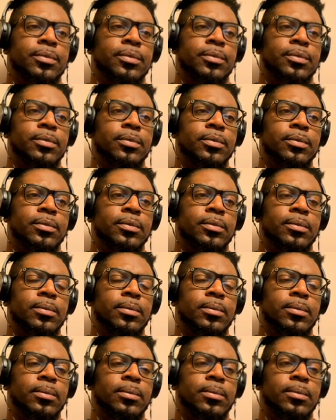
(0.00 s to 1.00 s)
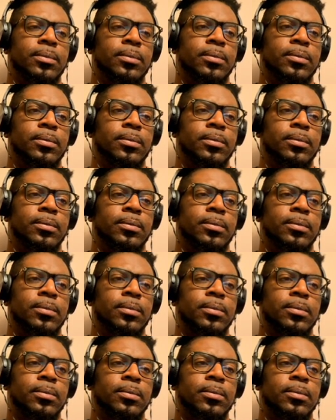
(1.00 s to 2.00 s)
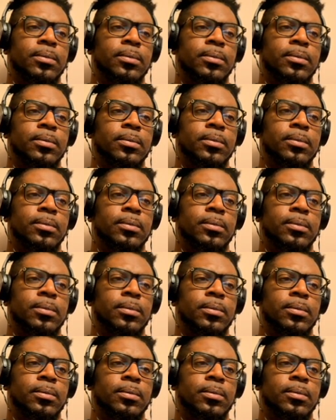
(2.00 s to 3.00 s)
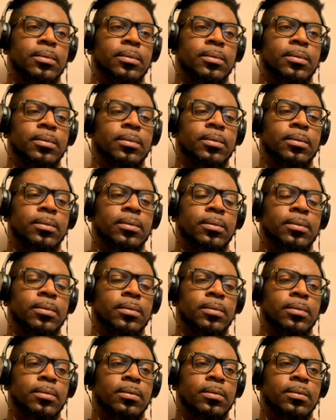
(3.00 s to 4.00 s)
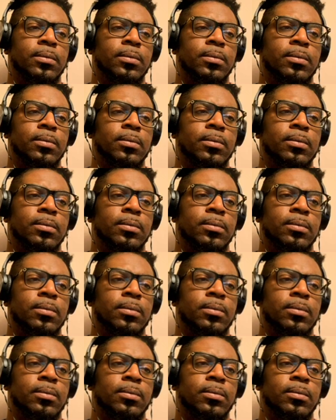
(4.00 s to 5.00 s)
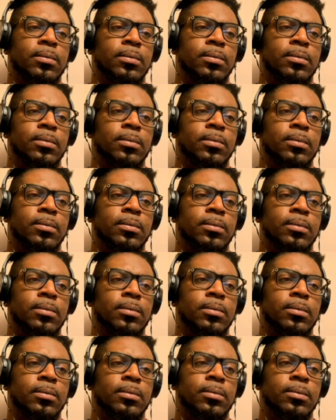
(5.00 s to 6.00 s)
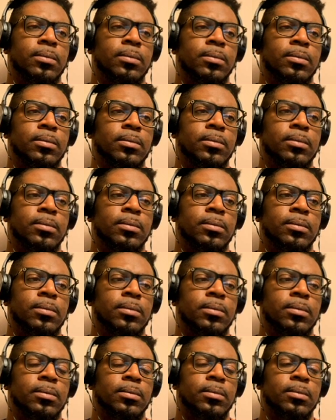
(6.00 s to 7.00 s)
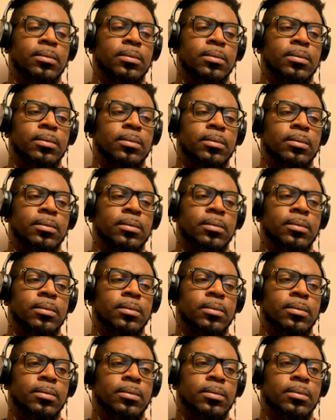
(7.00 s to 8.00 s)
(not speaking)